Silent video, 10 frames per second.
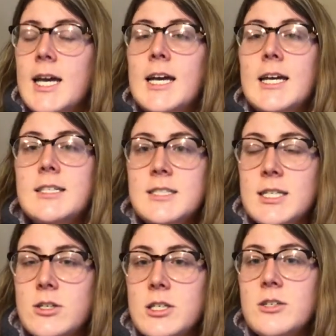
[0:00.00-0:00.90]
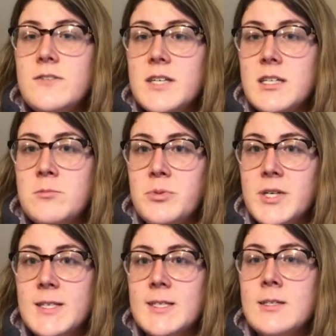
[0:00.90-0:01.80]
until you've
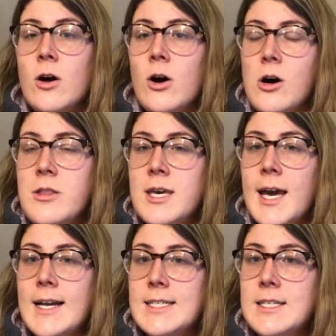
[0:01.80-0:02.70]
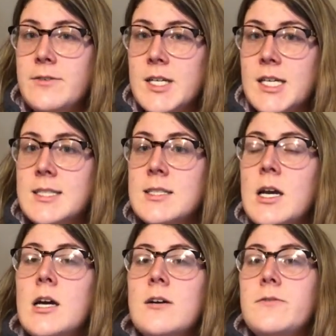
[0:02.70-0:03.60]
completed all the activities
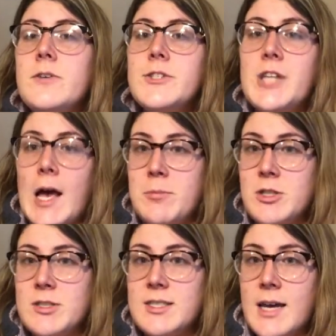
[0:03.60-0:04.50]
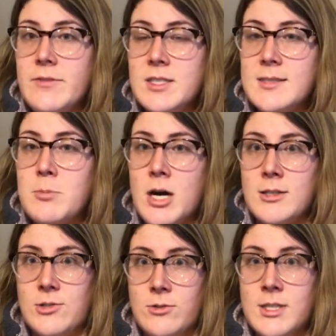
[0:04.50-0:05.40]
for Chapter 7's
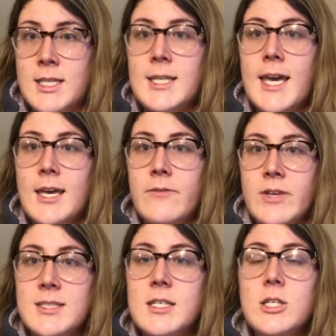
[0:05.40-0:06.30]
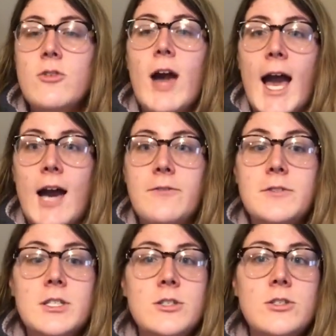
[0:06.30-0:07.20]
module in Canvas. You have
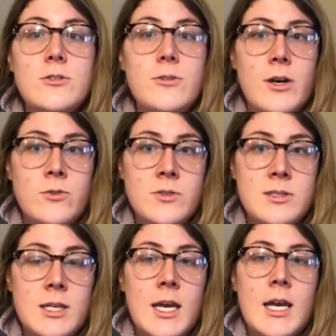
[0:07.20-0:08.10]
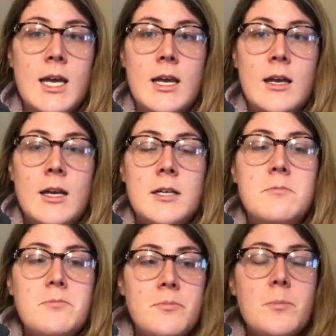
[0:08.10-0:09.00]
to do those.
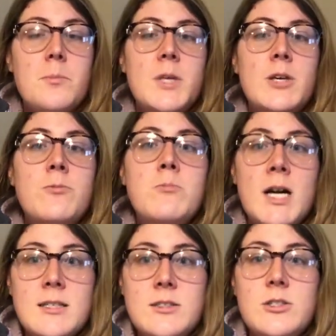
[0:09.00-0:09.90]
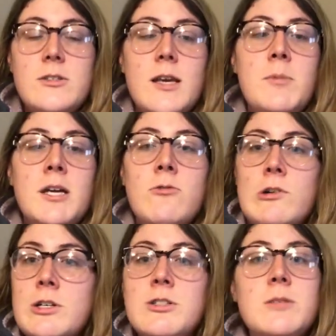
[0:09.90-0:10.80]
You must do them in
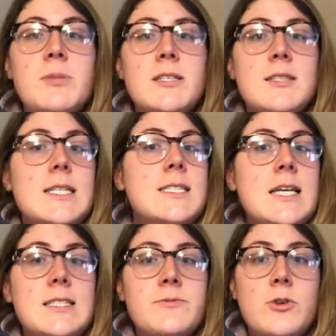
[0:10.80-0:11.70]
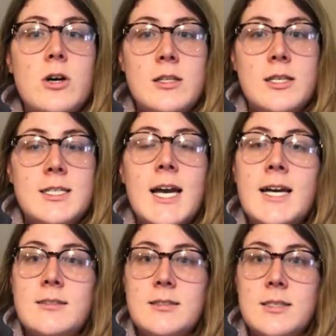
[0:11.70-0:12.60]
order to be successful on the
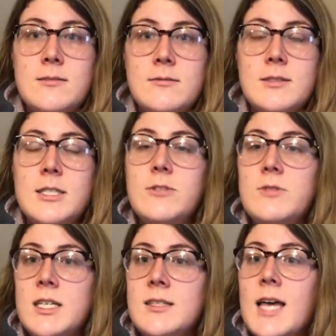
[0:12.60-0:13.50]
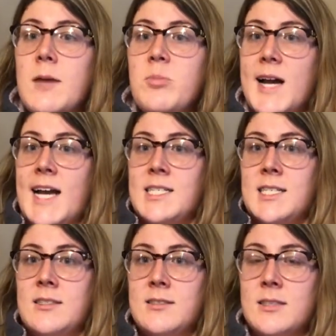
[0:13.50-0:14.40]
test. You need that
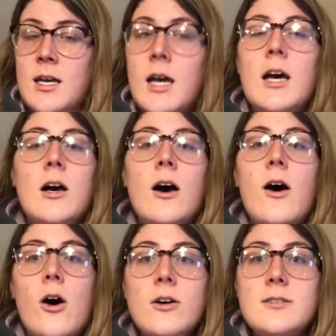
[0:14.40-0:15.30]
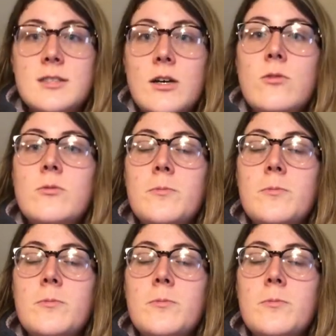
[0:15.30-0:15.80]
practice. Also,